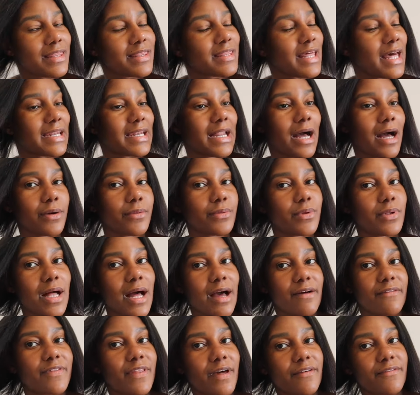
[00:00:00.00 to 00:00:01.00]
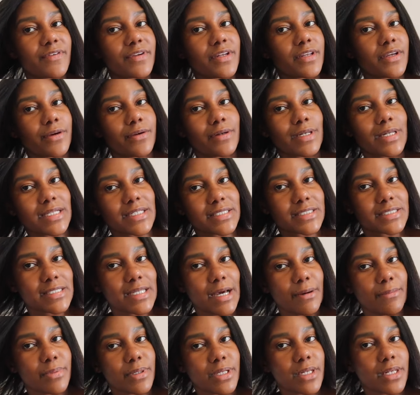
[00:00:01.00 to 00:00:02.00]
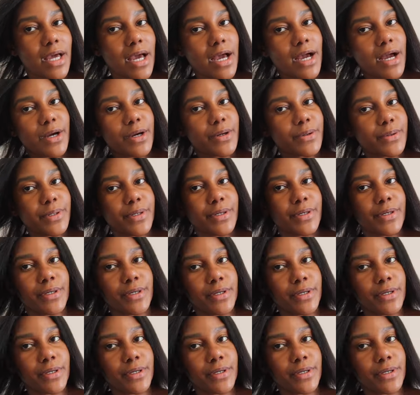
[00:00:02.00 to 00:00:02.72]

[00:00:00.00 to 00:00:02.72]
then I will have that video linked down below.